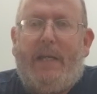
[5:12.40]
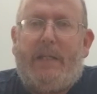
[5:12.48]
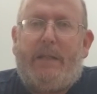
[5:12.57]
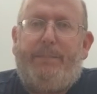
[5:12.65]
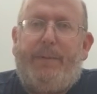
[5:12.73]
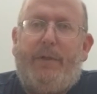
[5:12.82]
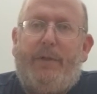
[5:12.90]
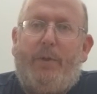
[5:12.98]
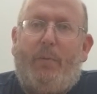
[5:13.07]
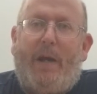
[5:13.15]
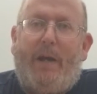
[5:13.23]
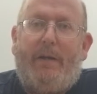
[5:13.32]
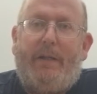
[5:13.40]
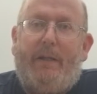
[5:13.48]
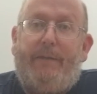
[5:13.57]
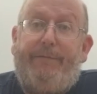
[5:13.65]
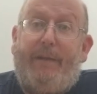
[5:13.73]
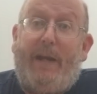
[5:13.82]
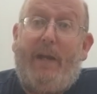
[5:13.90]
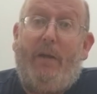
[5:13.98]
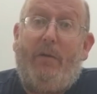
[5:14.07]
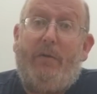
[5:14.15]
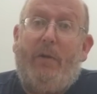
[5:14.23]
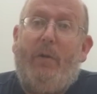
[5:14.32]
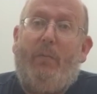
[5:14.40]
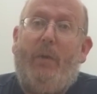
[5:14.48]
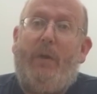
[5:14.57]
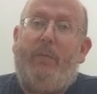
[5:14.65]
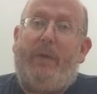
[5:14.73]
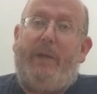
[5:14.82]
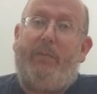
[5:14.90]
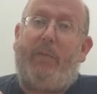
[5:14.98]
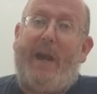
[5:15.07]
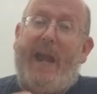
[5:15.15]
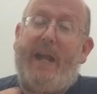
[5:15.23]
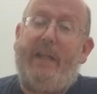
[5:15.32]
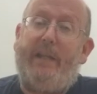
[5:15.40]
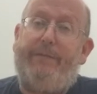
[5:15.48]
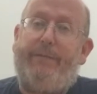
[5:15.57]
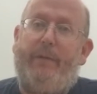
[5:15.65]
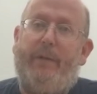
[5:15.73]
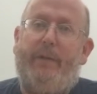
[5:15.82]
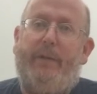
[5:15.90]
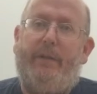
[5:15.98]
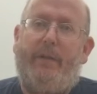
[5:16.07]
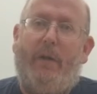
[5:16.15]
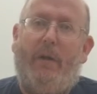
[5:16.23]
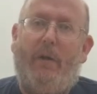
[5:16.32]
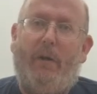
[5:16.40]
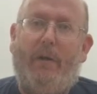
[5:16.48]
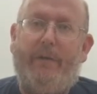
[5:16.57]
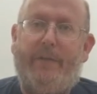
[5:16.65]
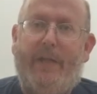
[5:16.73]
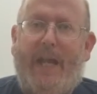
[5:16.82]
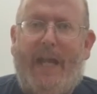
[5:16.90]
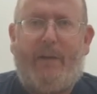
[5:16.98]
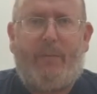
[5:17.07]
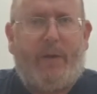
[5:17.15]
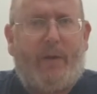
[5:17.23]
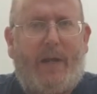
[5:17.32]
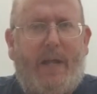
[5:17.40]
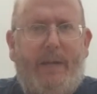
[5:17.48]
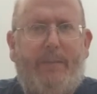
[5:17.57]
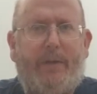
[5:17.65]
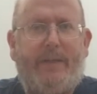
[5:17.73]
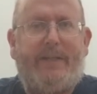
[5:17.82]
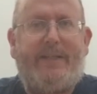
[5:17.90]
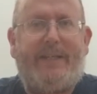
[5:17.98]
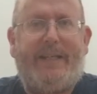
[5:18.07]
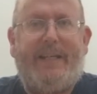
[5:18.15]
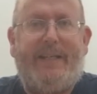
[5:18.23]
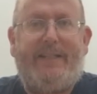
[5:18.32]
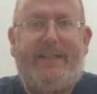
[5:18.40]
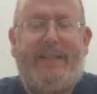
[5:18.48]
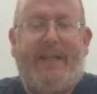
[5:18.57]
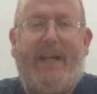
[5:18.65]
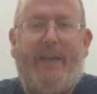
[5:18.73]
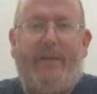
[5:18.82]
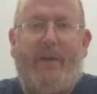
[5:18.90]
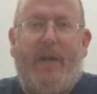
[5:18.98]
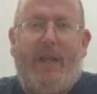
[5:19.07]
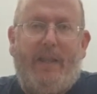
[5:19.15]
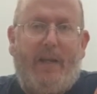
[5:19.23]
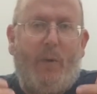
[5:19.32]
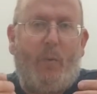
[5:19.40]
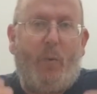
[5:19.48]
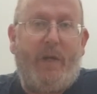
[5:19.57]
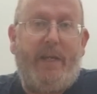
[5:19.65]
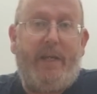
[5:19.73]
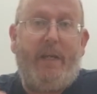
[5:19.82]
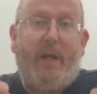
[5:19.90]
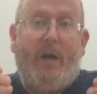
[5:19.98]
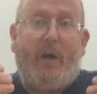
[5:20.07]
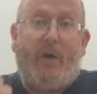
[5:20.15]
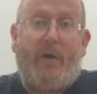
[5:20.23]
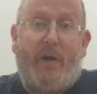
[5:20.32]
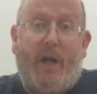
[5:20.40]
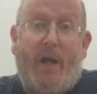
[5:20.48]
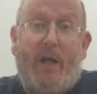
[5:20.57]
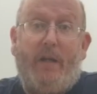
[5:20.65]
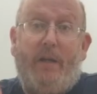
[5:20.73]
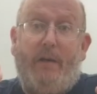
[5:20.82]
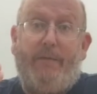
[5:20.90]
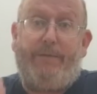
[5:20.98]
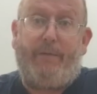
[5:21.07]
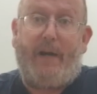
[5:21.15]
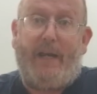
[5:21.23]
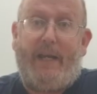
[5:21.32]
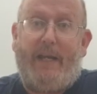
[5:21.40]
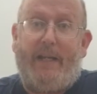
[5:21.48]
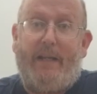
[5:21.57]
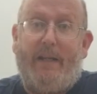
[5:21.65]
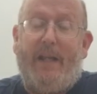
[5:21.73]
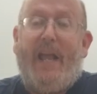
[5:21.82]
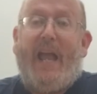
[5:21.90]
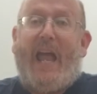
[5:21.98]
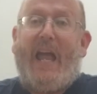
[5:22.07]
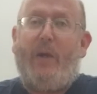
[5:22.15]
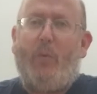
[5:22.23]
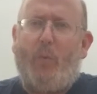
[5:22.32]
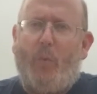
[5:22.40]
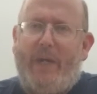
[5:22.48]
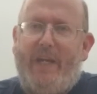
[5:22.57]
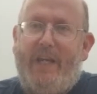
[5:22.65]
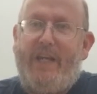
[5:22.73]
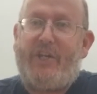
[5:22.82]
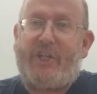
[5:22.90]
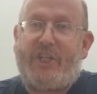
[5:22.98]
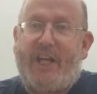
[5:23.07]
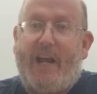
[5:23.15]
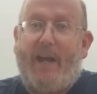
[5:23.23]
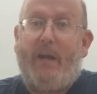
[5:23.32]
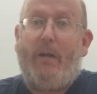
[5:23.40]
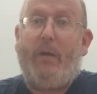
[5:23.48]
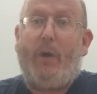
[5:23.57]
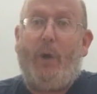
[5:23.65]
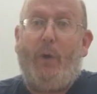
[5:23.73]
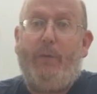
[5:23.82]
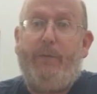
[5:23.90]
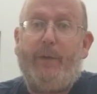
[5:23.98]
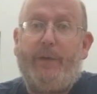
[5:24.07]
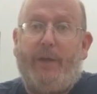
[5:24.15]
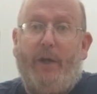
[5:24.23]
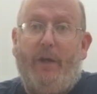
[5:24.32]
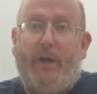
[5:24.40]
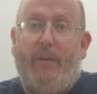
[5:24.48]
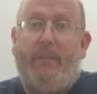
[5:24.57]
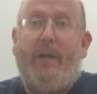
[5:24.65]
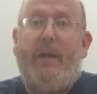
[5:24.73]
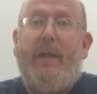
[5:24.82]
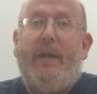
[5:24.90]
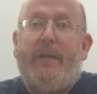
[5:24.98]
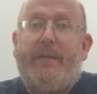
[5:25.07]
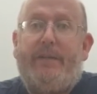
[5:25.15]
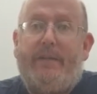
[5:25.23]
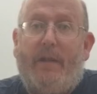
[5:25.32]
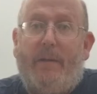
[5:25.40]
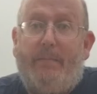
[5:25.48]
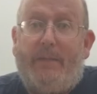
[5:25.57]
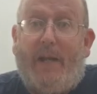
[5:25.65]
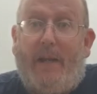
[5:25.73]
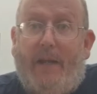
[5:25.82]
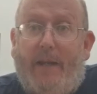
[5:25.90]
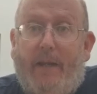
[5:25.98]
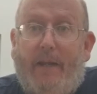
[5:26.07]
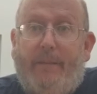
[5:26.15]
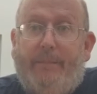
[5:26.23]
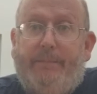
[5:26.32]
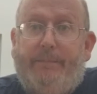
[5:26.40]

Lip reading: Spirituality is found when we rally for a good cause and we are able to sing together that we are not afraid and we shall overcome someday.